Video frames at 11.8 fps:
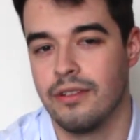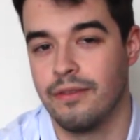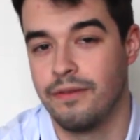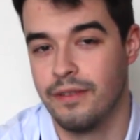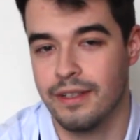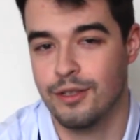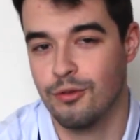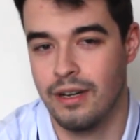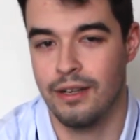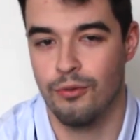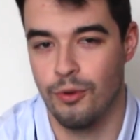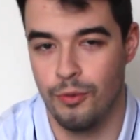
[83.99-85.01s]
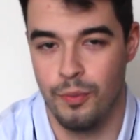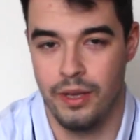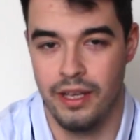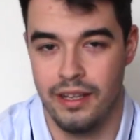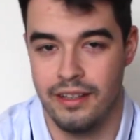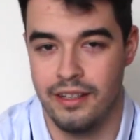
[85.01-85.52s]
The first one will
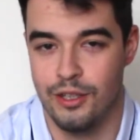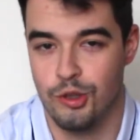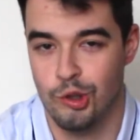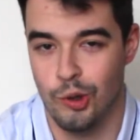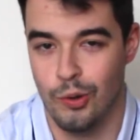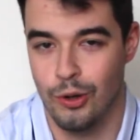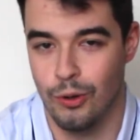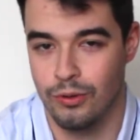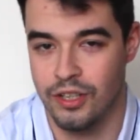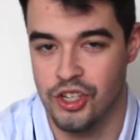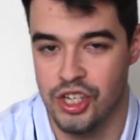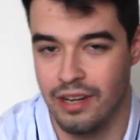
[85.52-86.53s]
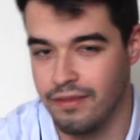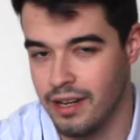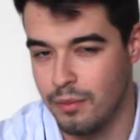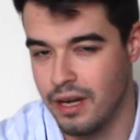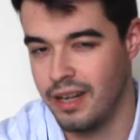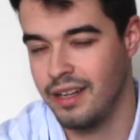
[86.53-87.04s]
be the so-called
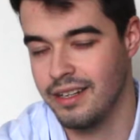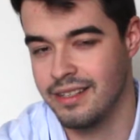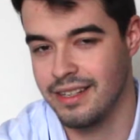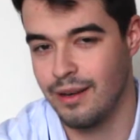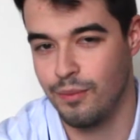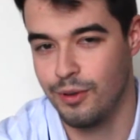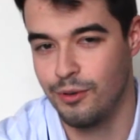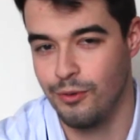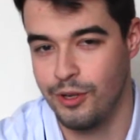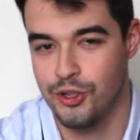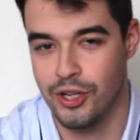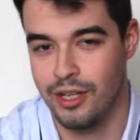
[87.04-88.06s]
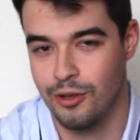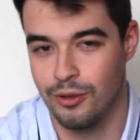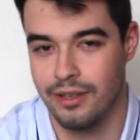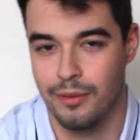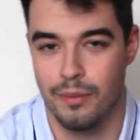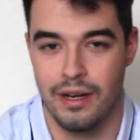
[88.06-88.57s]
shawarma example, which I
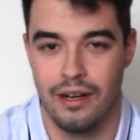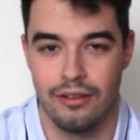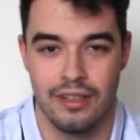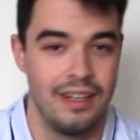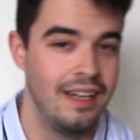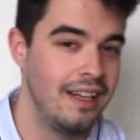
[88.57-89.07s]
taught about